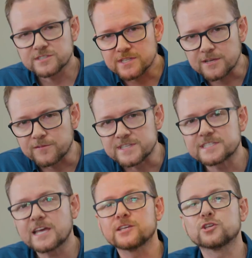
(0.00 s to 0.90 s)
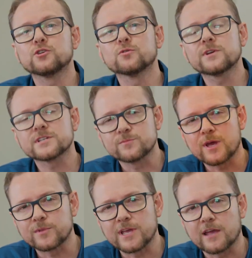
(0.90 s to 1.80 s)
if we stay curious
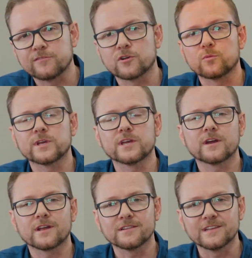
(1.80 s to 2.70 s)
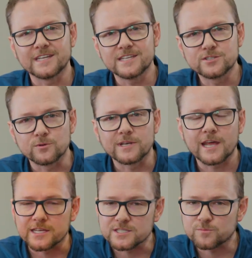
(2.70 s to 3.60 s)
about behavior and we can kind of lean into it
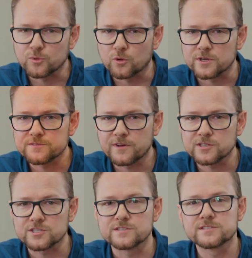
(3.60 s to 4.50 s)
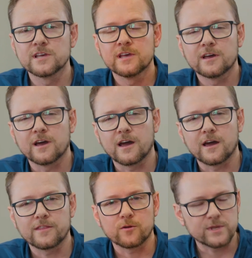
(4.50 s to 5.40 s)
and explore its functions,
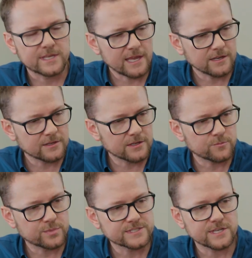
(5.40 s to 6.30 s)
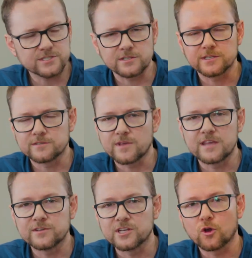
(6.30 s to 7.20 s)
that we can, potentially
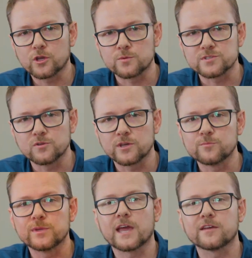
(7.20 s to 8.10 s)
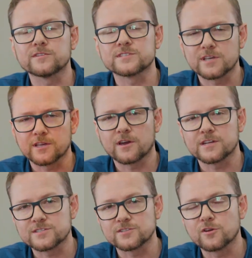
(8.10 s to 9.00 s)
even innocuous looking behaviors can kind
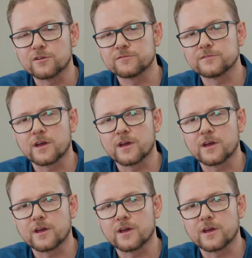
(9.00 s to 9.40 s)
of serve